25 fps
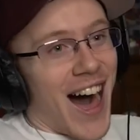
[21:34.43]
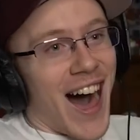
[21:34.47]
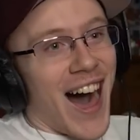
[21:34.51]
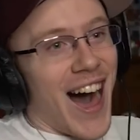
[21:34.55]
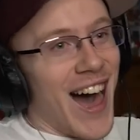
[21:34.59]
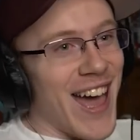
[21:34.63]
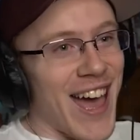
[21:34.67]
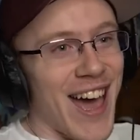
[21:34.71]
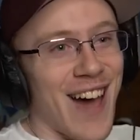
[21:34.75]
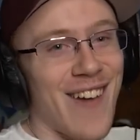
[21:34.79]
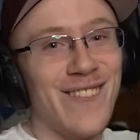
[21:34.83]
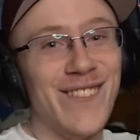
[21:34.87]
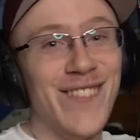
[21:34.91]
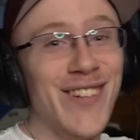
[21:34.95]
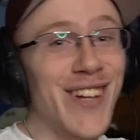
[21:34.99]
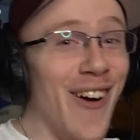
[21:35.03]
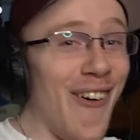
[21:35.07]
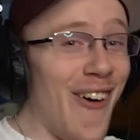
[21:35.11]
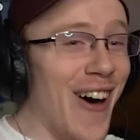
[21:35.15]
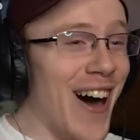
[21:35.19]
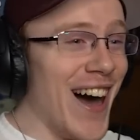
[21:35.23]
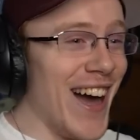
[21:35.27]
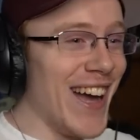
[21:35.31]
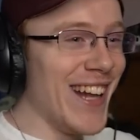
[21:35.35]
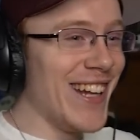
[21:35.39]
I have no
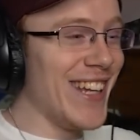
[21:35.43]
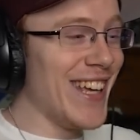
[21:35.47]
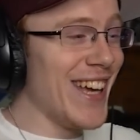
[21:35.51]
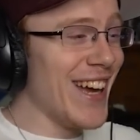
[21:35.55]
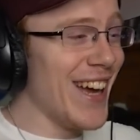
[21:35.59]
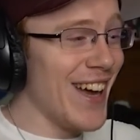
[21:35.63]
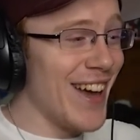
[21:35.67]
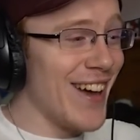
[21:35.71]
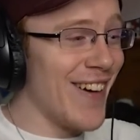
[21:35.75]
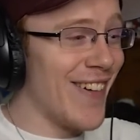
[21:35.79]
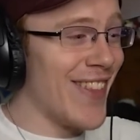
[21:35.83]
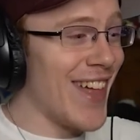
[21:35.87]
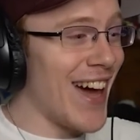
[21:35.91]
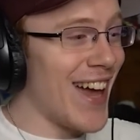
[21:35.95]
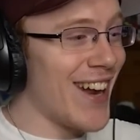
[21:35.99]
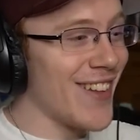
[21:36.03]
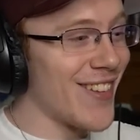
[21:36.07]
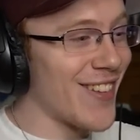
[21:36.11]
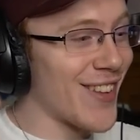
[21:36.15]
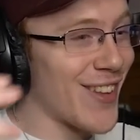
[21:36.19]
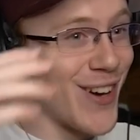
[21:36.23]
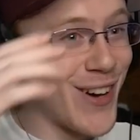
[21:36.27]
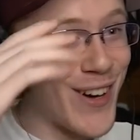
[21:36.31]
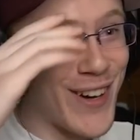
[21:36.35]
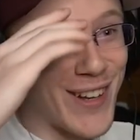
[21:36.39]
idea if that
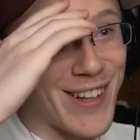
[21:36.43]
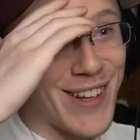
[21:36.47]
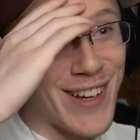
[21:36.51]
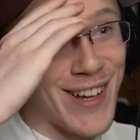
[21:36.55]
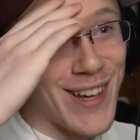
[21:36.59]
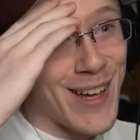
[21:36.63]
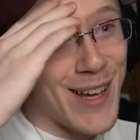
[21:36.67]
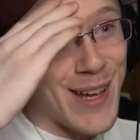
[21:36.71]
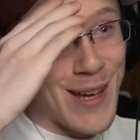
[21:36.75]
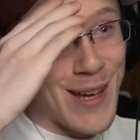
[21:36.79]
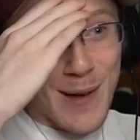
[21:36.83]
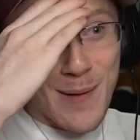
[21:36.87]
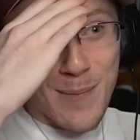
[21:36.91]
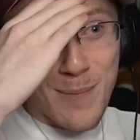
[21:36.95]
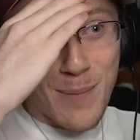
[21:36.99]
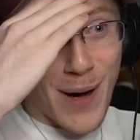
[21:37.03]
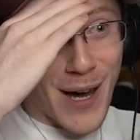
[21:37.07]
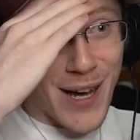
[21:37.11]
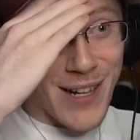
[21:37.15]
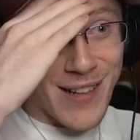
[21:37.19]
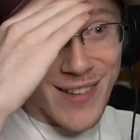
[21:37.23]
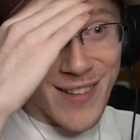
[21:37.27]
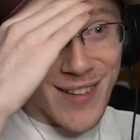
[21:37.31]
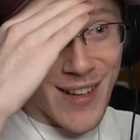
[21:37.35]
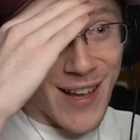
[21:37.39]
is good,
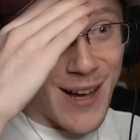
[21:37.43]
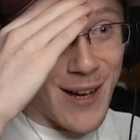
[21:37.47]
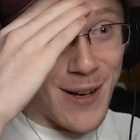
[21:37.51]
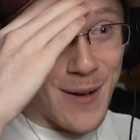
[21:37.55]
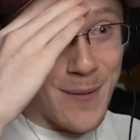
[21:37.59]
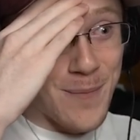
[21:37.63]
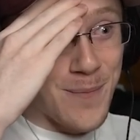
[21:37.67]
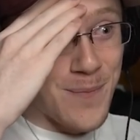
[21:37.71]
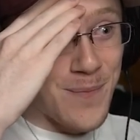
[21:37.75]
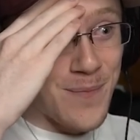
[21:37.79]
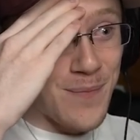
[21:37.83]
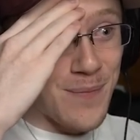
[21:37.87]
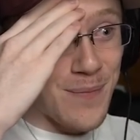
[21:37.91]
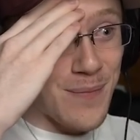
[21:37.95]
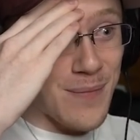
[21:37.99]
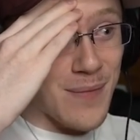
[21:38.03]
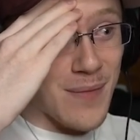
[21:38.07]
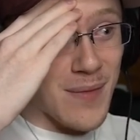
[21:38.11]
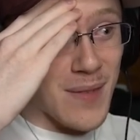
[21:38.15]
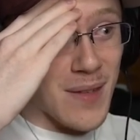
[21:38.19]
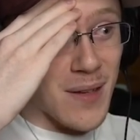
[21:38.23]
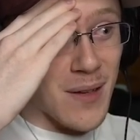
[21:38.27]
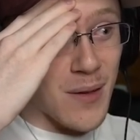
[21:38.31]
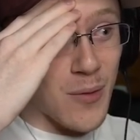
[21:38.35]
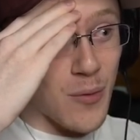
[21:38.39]
but
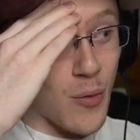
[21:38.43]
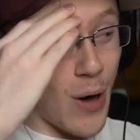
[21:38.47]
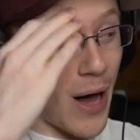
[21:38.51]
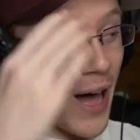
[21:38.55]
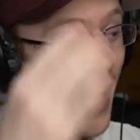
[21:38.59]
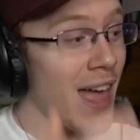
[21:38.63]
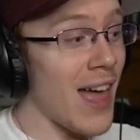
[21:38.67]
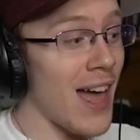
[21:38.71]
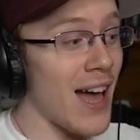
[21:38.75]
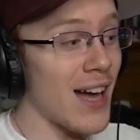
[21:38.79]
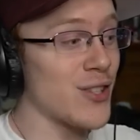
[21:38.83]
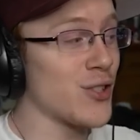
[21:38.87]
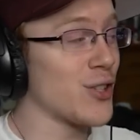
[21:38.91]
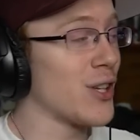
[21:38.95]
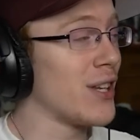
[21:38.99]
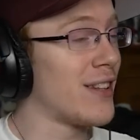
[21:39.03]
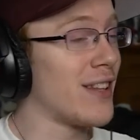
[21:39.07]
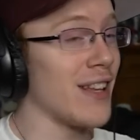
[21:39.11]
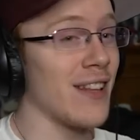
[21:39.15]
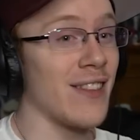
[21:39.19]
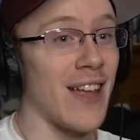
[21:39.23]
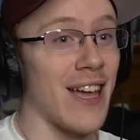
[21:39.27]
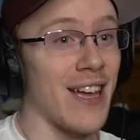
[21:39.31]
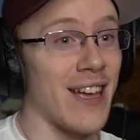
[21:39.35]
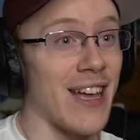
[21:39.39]
I actually
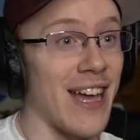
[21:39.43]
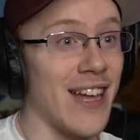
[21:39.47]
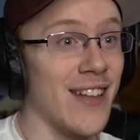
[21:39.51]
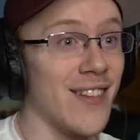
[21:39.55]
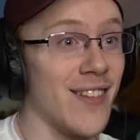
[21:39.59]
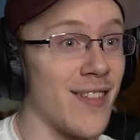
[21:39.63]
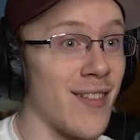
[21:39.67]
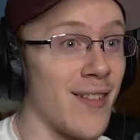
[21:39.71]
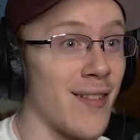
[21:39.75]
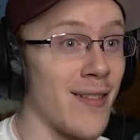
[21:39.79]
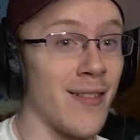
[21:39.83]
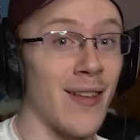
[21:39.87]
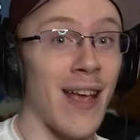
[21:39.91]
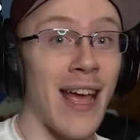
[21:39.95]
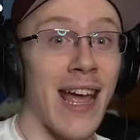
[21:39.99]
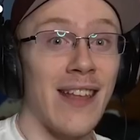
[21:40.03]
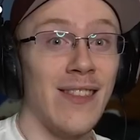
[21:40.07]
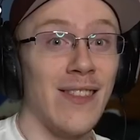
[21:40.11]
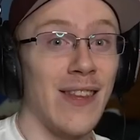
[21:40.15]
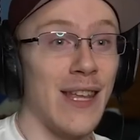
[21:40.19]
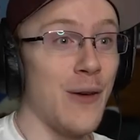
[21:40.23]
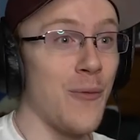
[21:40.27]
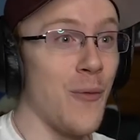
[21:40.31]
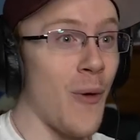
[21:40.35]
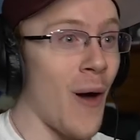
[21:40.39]
did like
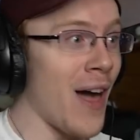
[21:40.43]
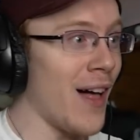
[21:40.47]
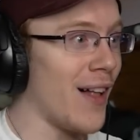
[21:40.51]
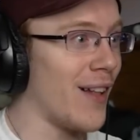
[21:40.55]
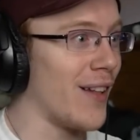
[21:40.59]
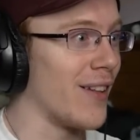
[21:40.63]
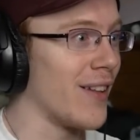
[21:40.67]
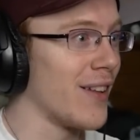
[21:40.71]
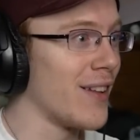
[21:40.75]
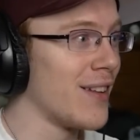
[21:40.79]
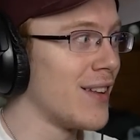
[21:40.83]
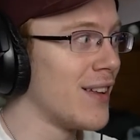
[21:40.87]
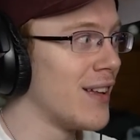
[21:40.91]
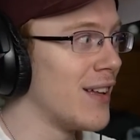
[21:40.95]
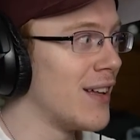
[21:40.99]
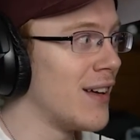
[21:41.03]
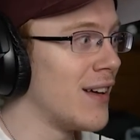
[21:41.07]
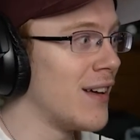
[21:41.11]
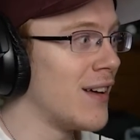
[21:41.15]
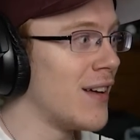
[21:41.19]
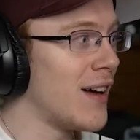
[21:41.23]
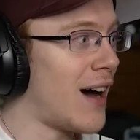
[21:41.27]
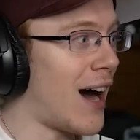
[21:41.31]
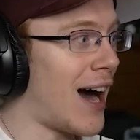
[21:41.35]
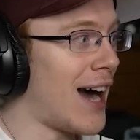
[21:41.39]
insanely well.
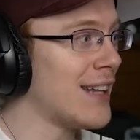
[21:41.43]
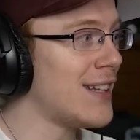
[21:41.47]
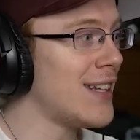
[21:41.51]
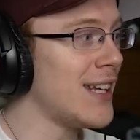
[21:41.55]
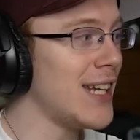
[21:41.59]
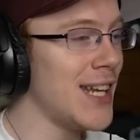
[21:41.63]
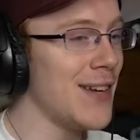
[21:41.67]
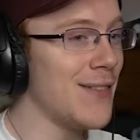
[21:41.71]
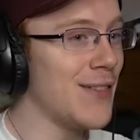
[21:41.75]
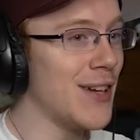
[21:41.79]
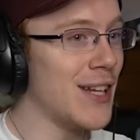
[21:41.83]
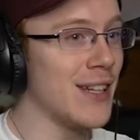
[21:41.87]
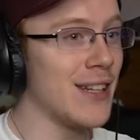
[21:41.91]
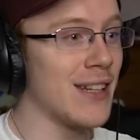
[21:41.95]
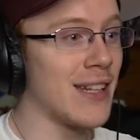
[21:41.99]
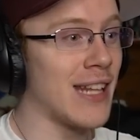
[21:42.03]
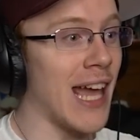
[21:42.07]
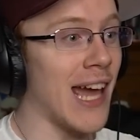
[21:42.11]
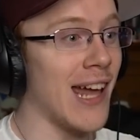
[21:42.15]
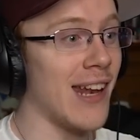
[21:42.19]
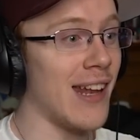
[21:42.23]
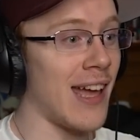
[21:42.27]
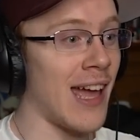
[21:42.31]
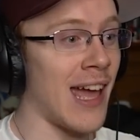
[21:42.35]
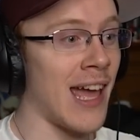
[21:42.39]
I didn't even
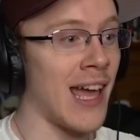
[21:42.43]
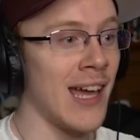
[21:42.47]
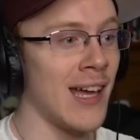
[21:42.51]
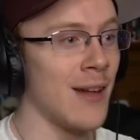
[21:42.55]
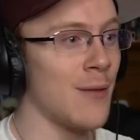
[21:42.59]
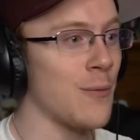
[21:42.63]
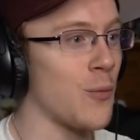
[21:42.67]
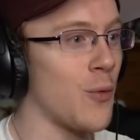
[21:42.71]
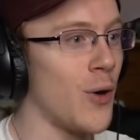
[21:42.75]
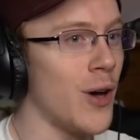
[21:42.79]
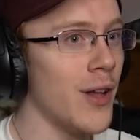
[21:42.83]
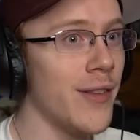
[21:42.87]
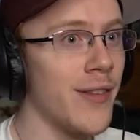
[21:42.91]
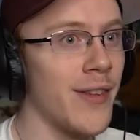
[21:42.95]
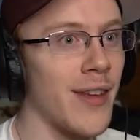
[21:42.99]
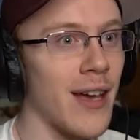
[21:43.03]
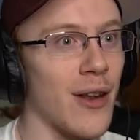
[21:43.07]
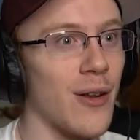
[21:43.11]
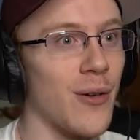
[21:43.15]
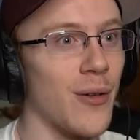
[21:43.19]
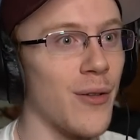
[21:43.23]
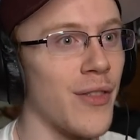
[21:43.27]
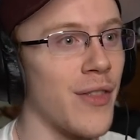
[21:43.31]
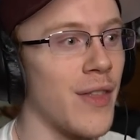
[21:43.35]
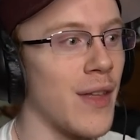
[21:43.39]
get hit once, I
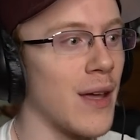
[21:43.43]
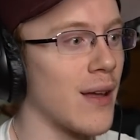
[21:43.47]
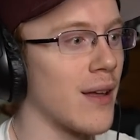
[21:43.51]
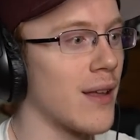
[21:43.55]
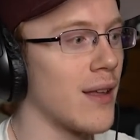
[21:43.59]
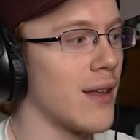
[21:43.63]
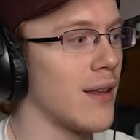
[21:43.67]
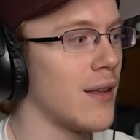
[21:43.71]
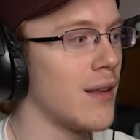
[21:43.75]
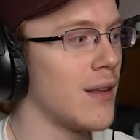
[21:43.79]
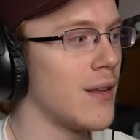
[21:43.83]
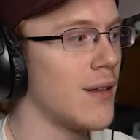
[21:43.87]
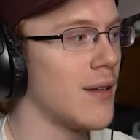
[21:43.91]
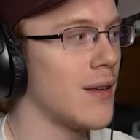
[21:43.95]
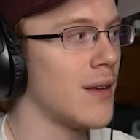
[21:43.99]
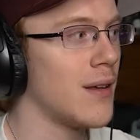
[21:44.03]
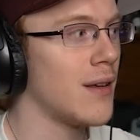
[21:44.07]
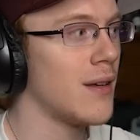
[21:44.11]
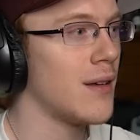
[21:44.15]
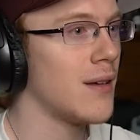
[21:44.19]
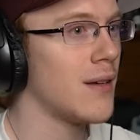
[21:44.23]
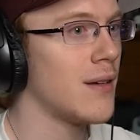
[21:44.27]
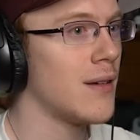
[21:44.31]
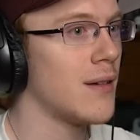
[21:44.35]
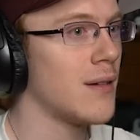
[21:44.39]
don't think.
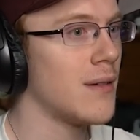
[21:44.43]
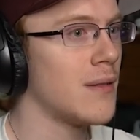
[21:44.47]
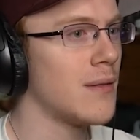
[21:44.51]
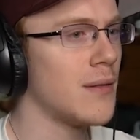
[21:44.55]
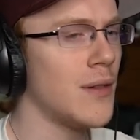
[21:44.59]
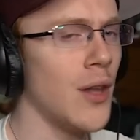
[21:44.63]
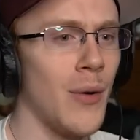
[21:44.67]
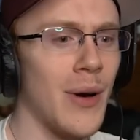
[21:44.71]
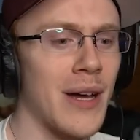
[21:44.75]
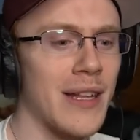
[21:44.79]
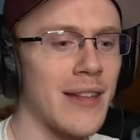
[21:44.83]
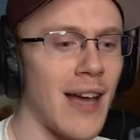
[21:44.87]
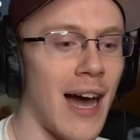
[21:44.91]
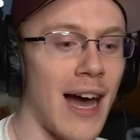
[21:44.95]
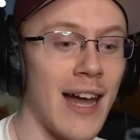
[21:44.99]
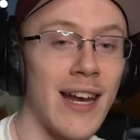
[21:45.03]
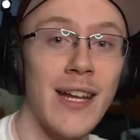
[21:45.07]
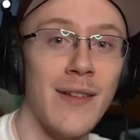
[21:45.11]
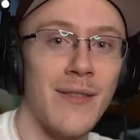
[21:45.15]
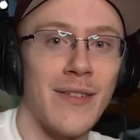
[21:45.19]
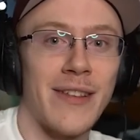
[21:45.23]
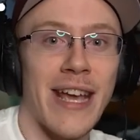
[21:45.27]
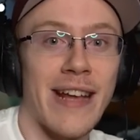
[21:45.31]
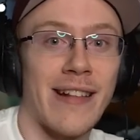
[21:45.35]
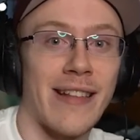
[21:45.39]
No, I didn't
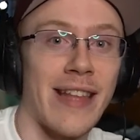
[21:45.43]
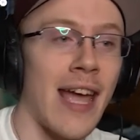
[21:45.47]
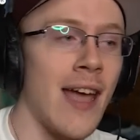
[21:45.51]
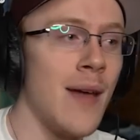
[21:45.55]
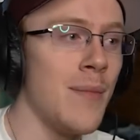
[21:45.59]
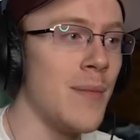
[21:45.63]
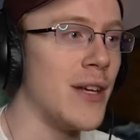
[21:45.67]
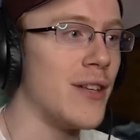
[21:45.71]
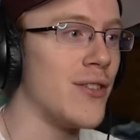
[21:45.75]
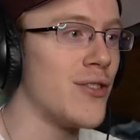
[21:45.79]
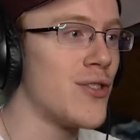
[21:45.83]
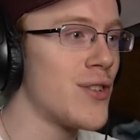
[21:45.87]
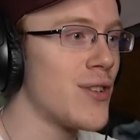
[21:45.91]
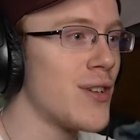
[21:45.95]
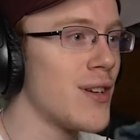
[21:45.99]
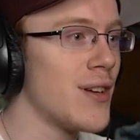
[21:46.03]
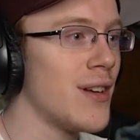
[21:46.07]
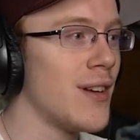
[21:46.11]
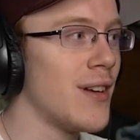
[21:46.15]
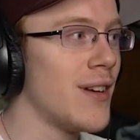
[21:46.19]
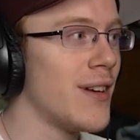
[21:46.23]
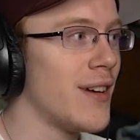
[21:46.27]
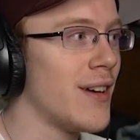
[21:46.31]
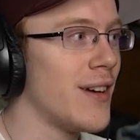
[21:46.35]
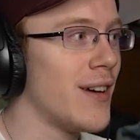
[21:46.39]
even take damage.
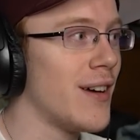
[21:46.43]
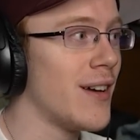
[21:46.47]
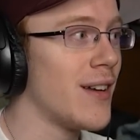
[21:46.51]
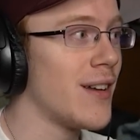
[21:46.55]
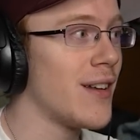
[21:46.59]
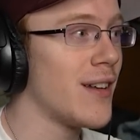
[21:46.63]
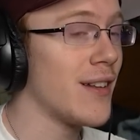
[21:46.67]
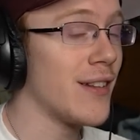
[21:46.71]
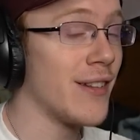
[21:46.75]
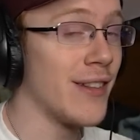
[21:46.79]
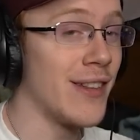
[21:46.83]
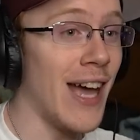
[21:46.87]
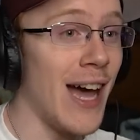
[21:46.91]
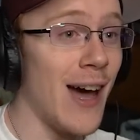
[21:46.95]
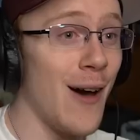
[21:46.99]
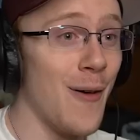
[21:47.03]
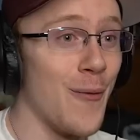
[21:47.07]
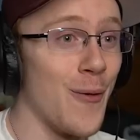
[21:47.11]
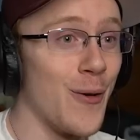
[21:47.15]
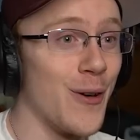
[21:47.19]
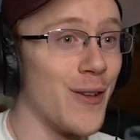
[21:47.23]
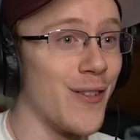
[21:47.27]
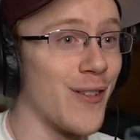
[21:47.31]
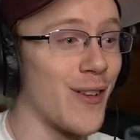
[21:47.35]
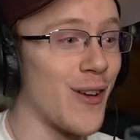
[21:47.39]
That
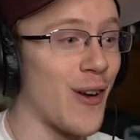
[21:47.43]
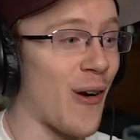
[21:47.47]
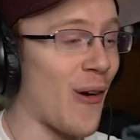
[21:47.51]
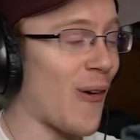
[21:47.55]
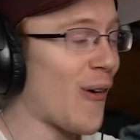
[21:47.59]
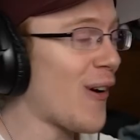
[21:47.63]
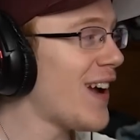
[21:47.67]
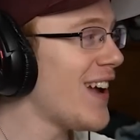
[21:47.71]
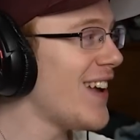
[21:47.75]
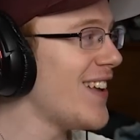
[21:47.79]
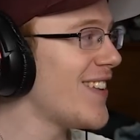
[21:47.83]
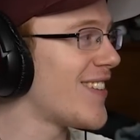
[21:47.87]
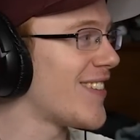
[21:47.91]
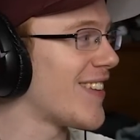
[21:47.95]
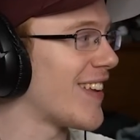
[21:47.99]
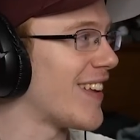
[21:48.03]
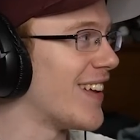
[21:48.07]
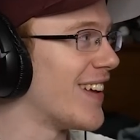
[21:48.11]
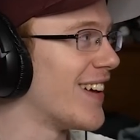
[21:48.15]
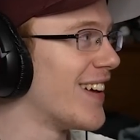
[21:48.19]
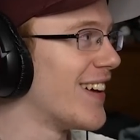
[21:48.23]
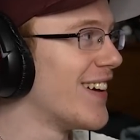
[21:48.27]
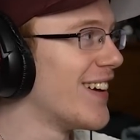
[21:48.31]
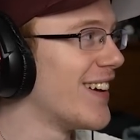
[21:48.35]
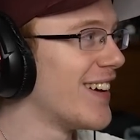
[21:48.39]
was
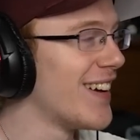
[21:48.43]
crazy.